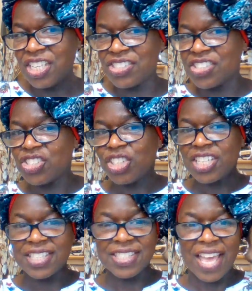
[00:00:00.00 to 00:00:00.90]
it doesn't look
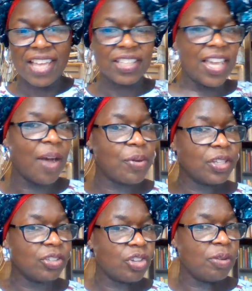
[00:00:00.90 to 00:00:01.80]
exactly how it
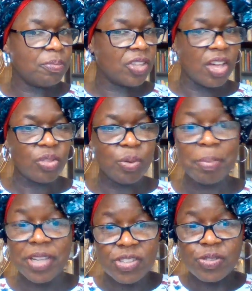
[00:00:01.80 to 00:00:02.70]
looked on the other one,
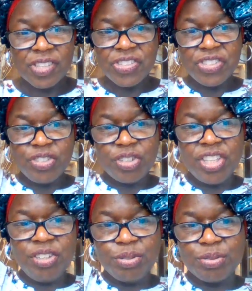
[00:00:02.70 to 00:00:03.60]
but it's still
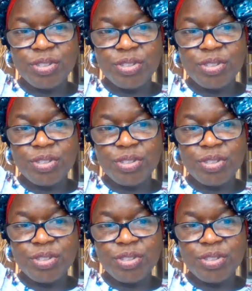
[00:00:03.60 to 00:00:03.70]
cute.